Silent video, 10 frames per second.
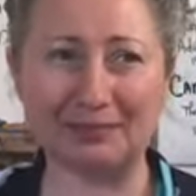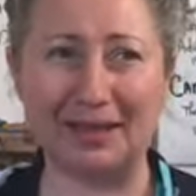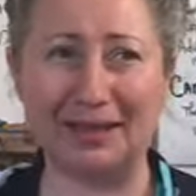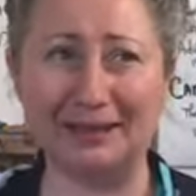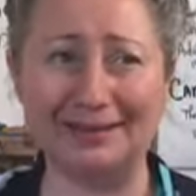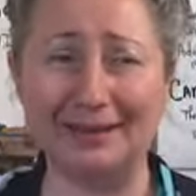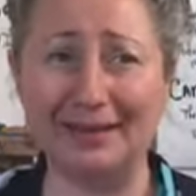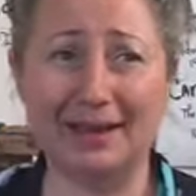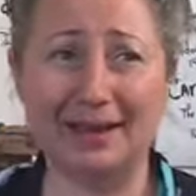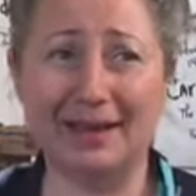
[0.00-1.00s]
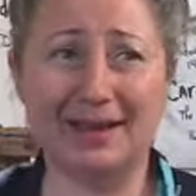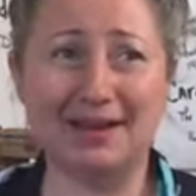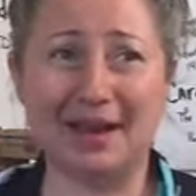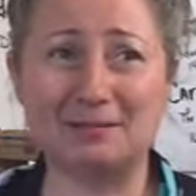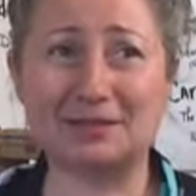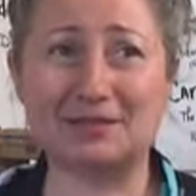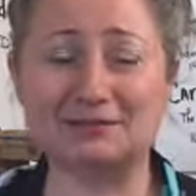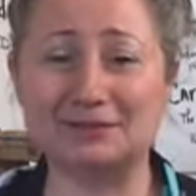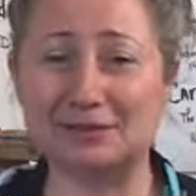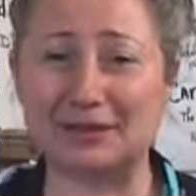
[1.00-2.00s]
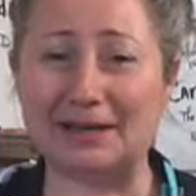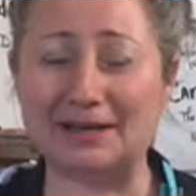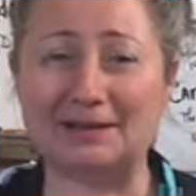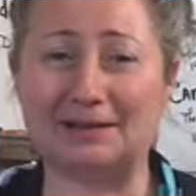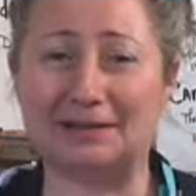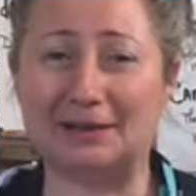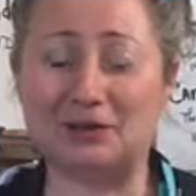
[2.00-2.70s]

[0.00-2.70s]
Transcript: And I must have looked like a